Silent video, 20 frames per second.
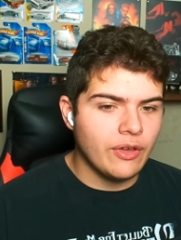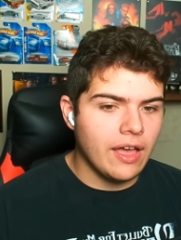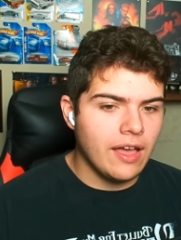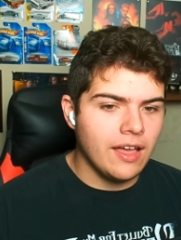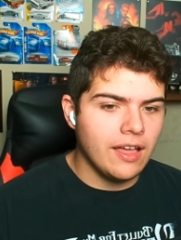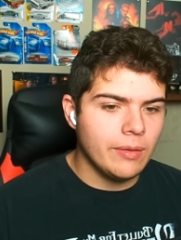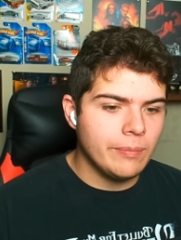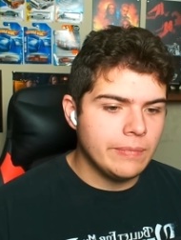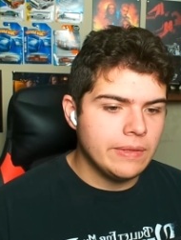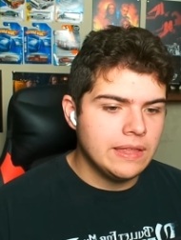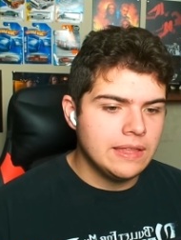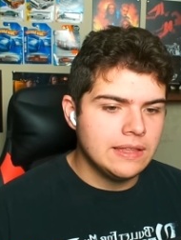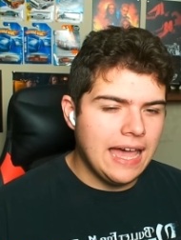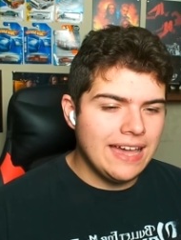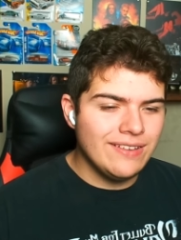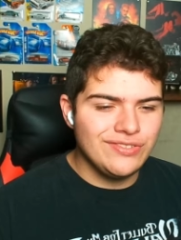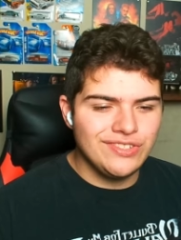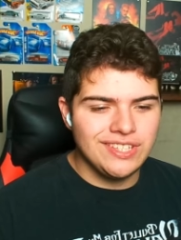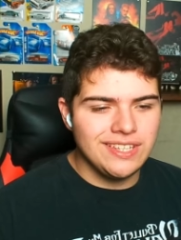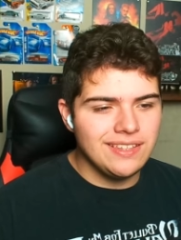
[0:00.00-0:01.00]
Um,
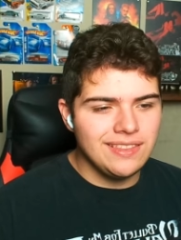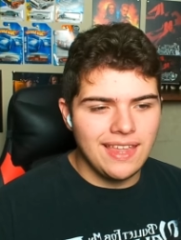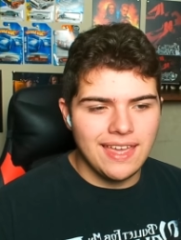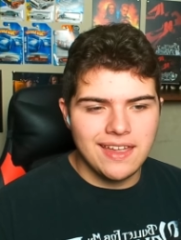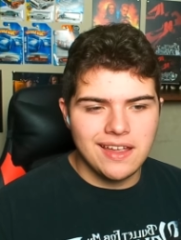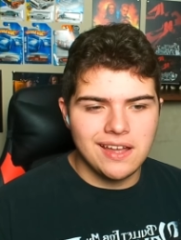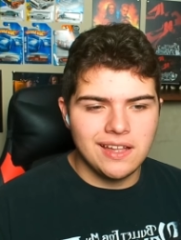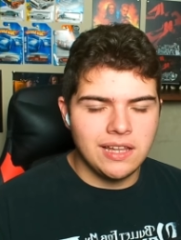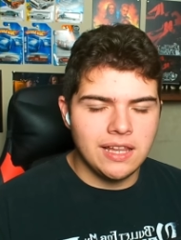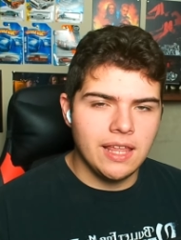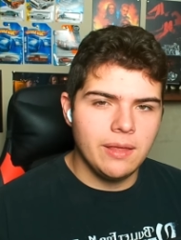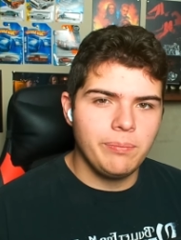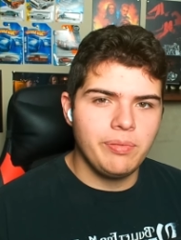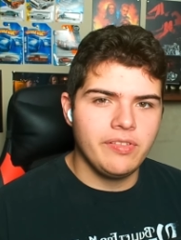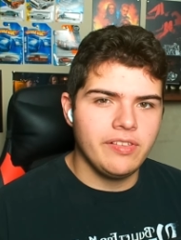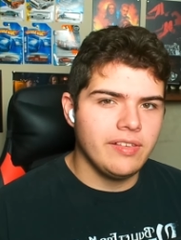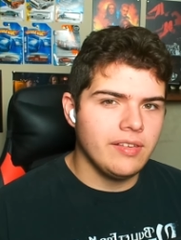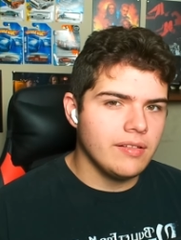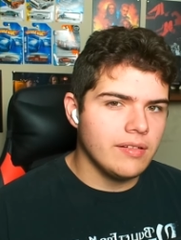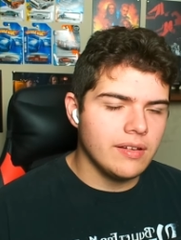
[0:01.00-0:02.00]
I've seen like
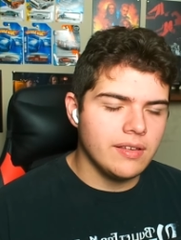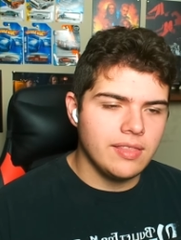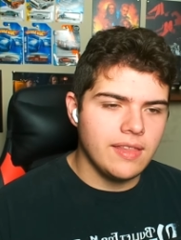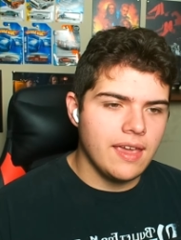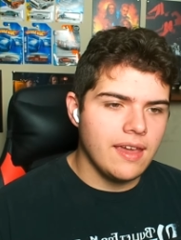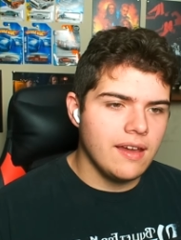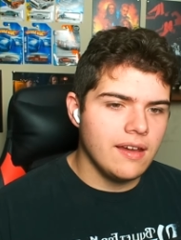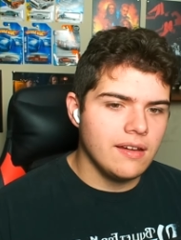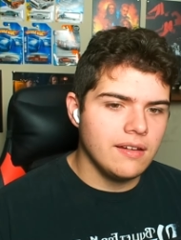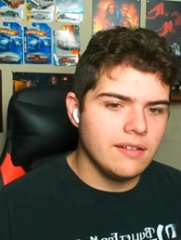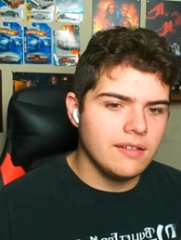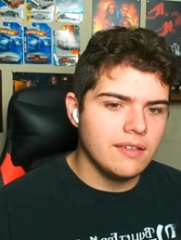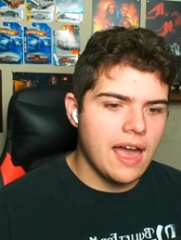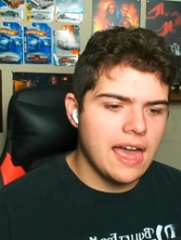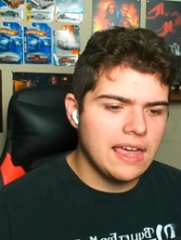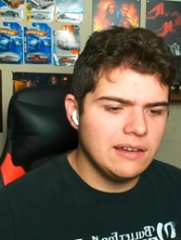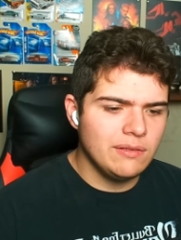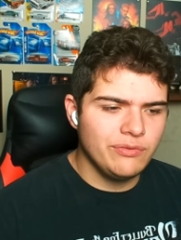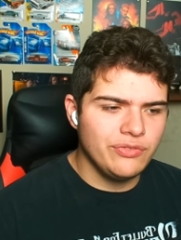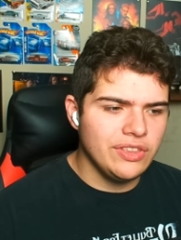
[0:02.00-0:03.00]
clips here and there.
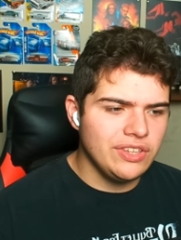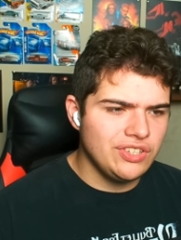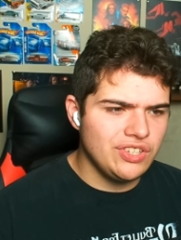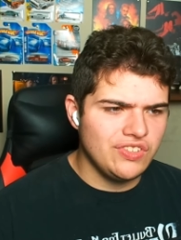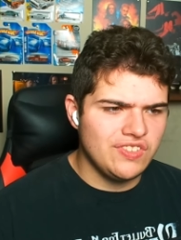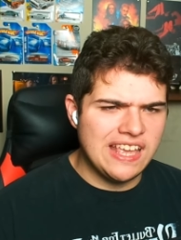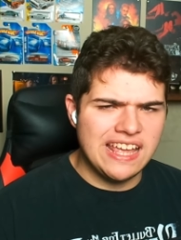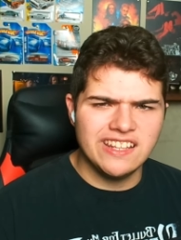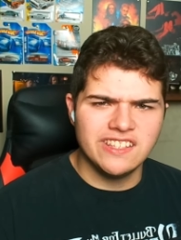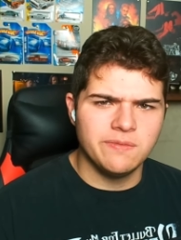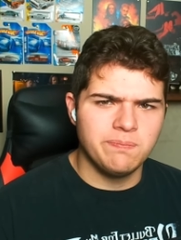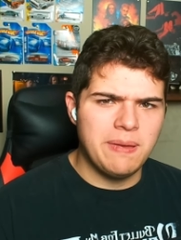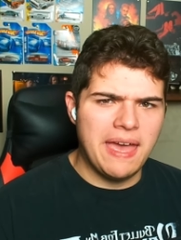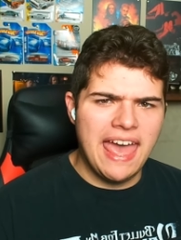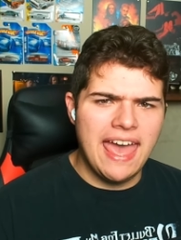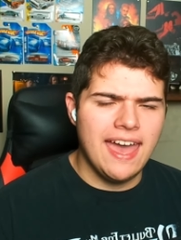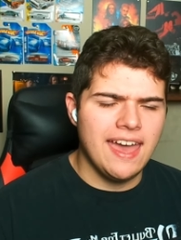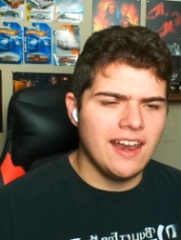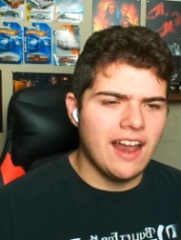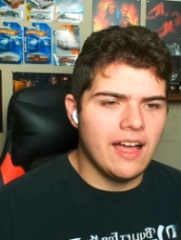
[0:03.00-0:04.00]
I don't think she sounds bad.